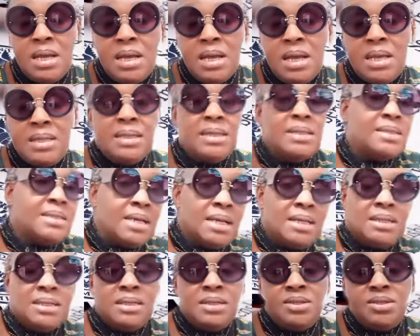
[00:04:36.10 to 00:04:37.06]
and then
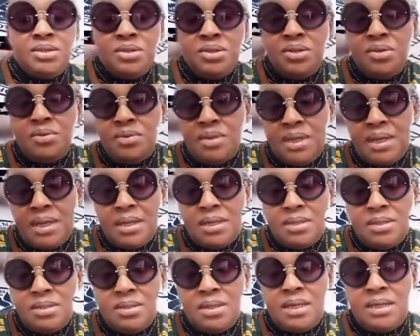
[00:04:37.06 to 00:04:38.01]
selling it to you there
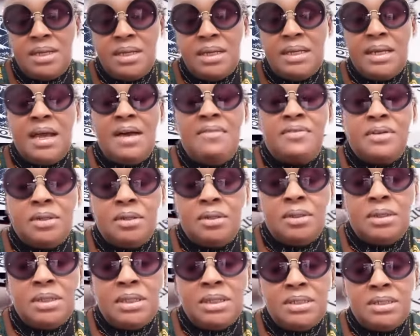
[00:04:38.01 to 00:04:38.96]
so that you can have an
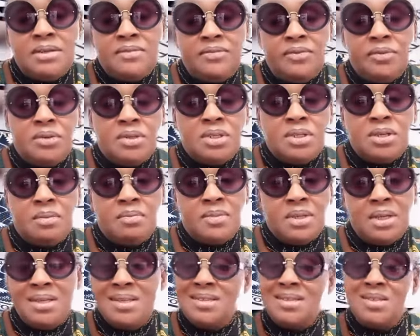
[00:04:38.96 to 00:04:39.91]
early interview or
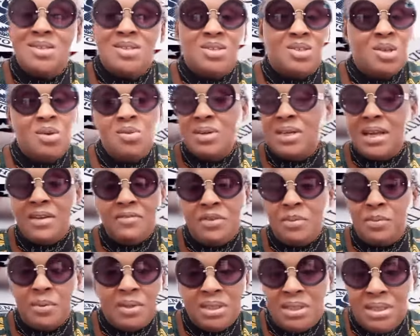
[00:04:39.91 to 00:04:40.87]
something. This is slowing
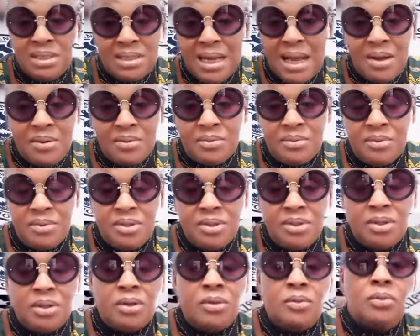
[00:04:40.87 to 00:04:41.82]
everybody down,
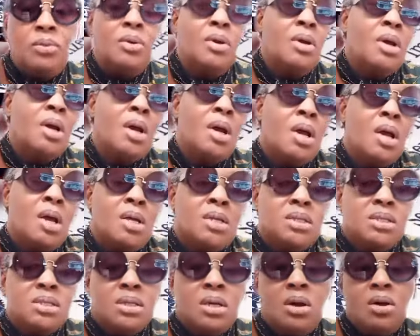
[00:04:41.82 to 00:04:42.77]
you know?
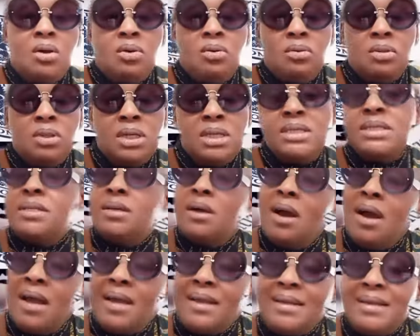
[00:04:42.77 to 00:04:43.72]
So let's
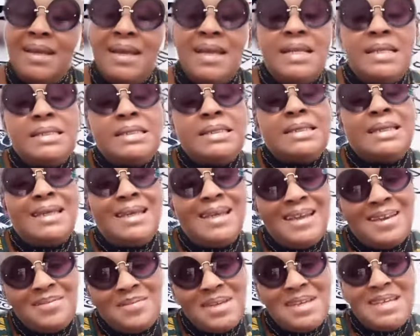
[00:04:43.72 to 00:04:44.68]
start. It's
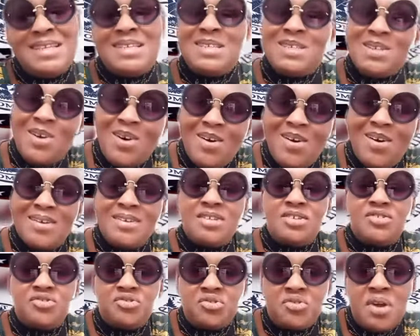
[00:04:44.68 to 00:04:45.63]
Kemi
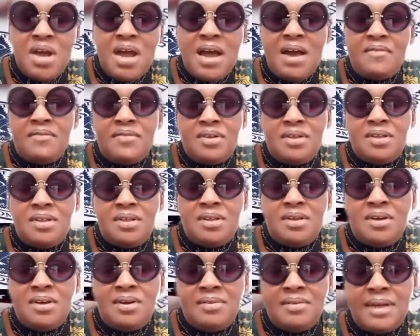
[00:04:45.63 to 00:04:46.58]
Talks Travel,
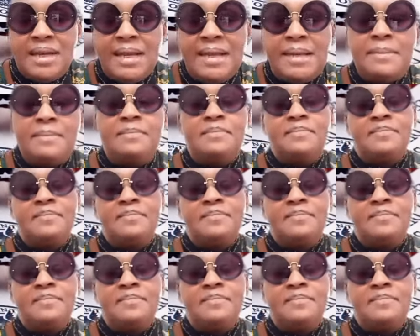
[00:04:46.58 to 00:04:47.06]
all right?